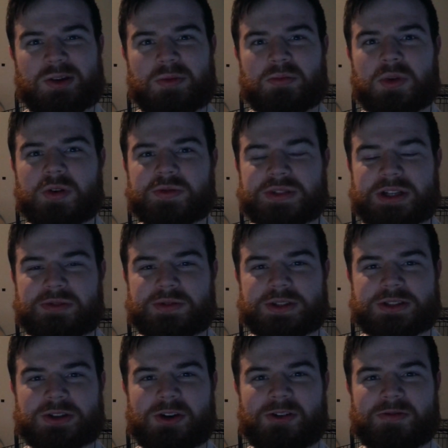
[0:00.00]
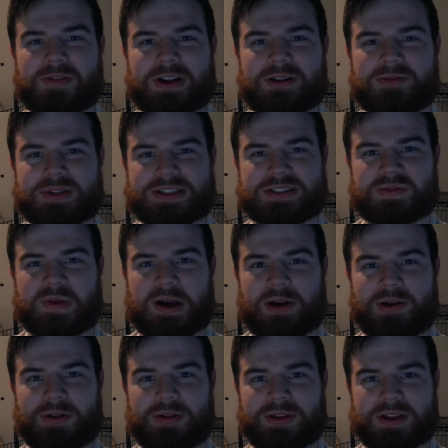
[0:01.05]
moves in with his girlfriend, which is about
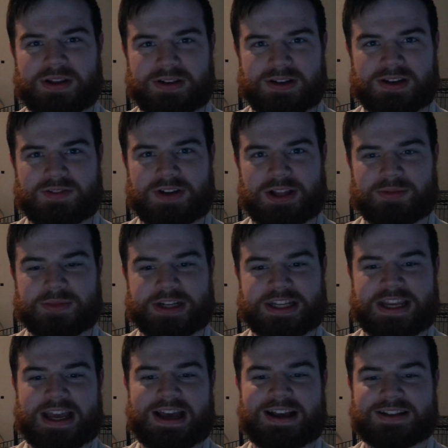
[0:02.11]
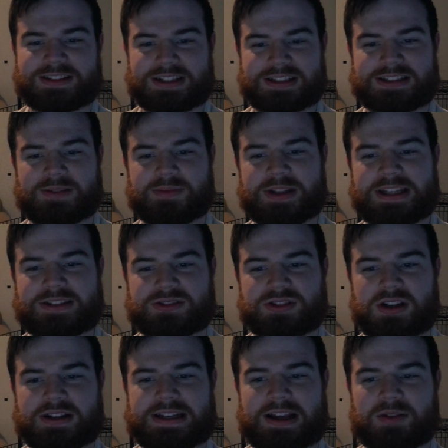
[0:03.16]
all the development he has, except he is
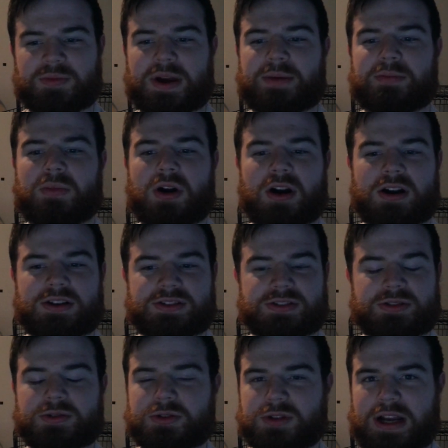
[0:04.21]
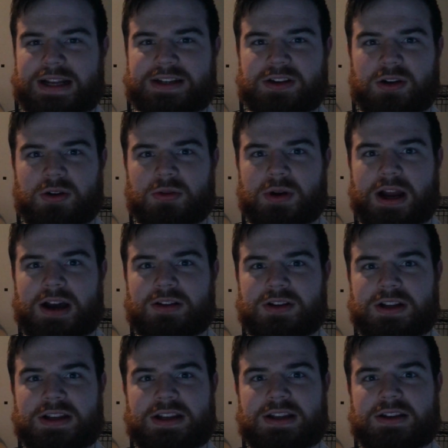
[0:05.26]
shut down by Mars, who tried to go around,
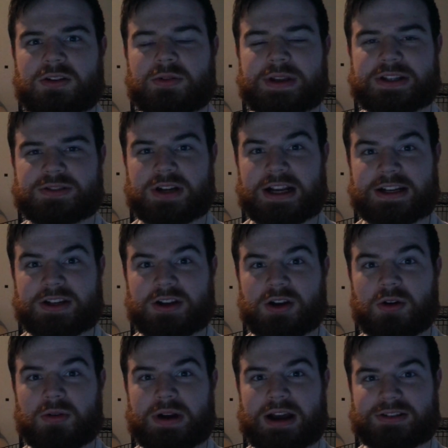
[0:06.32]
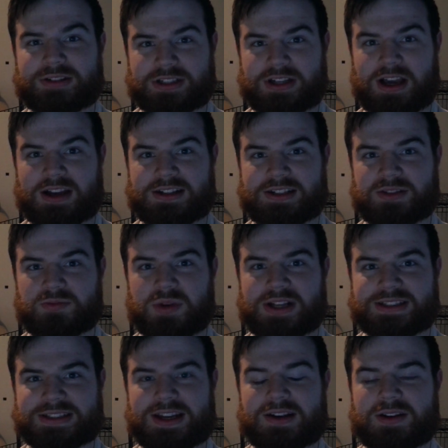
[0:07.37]
who he tried to go around to talk to the
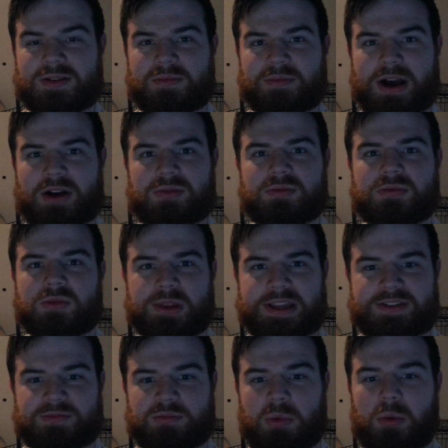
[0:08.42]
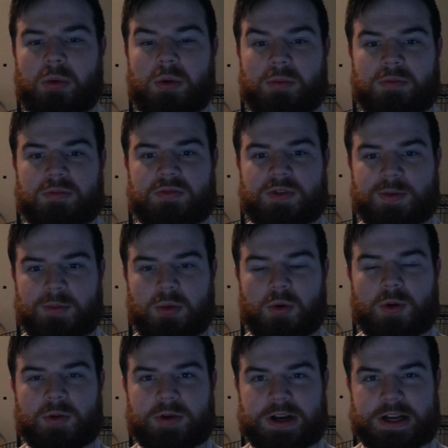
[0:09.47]
president about relief for
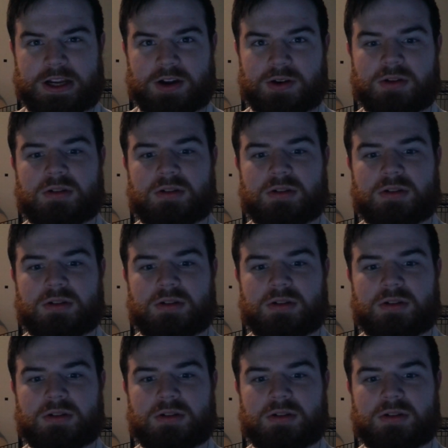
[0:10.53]
Puerto Rico.